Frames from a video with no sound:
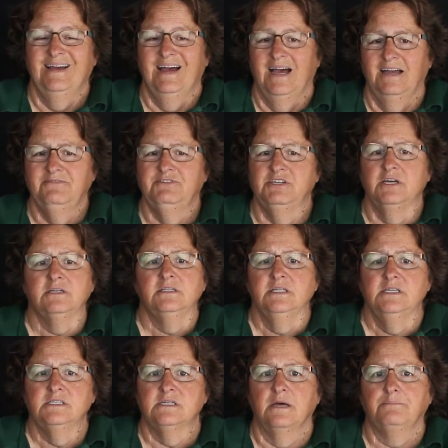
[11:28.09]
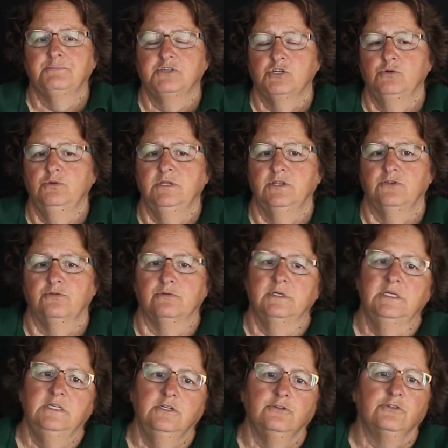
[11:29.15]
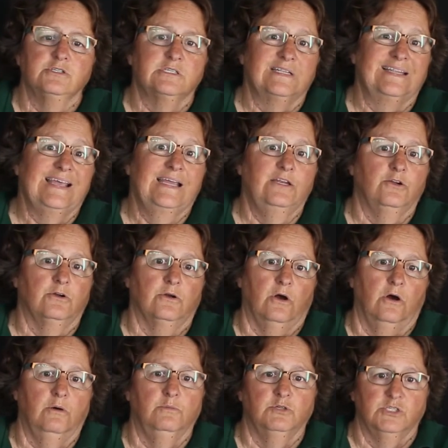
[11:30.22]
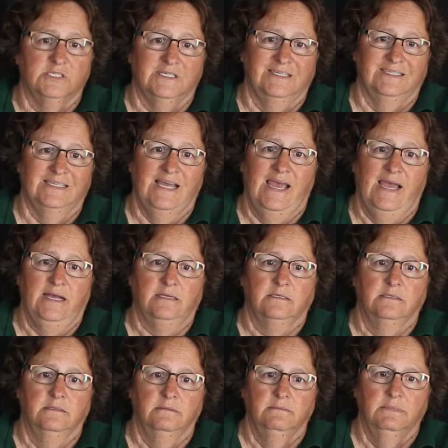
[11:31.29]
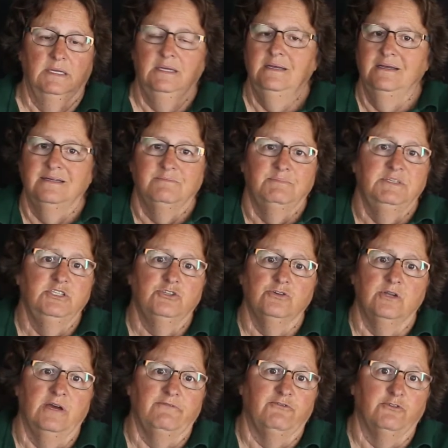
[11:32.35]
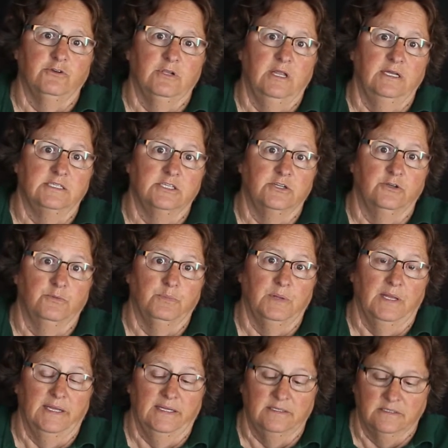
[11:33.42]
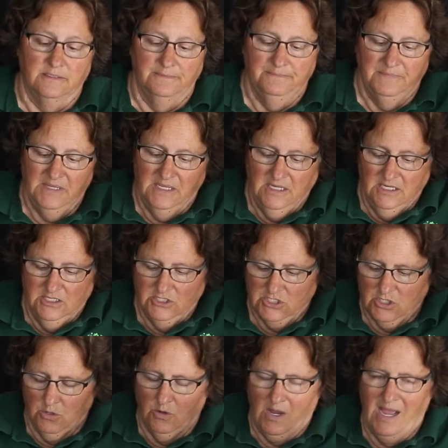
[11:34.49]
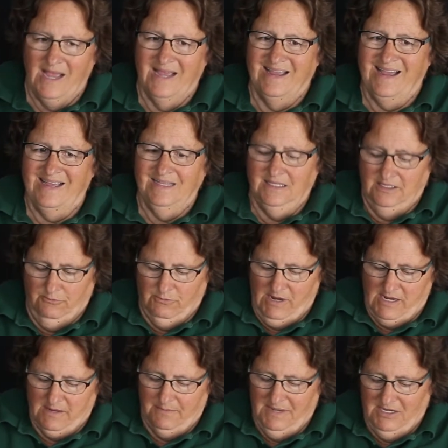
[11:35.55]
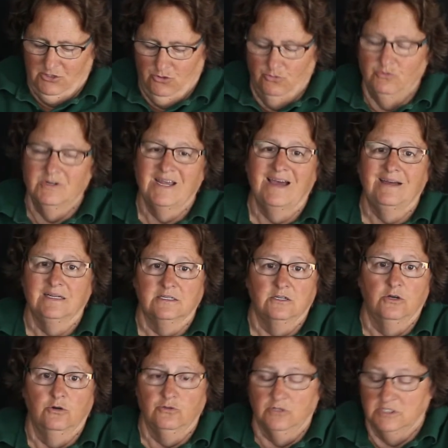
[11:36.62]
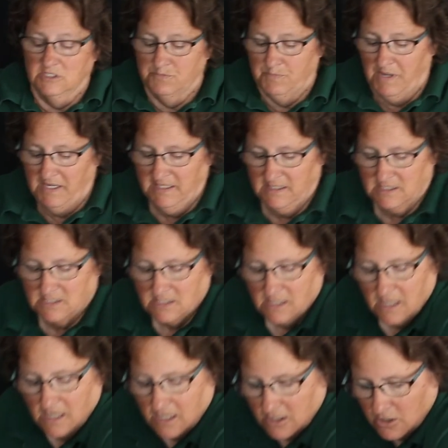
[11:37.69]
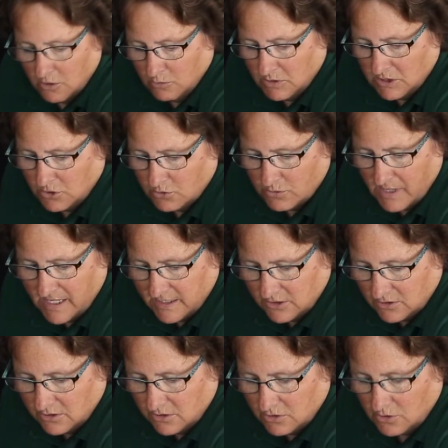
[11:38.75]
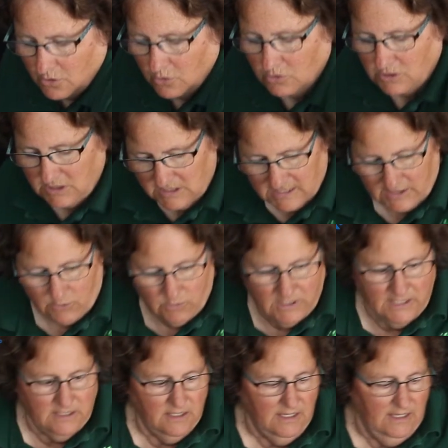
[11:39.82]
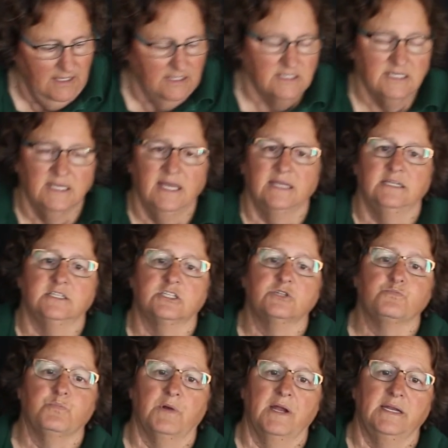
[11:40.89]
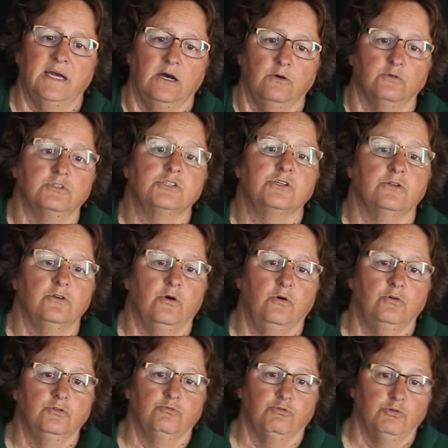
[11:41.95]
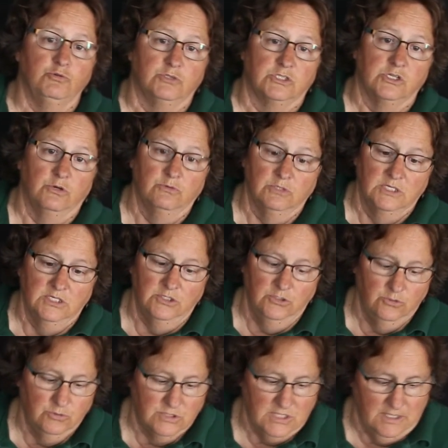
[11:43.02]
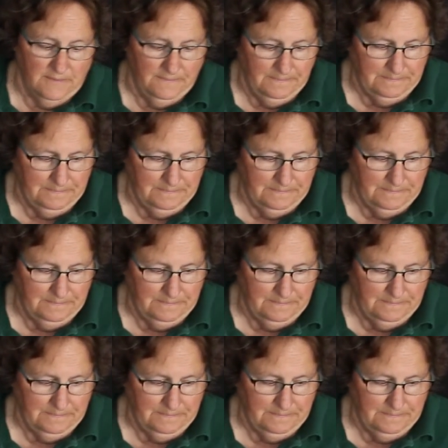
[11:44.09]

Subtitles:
I've dug these up 2 and 3 years later almost intact. Means you're not fertilizing your plant. So I highly recommend you not go the spikes. Go with a granular or a liquid to get it spread out so the whole root zone can use it.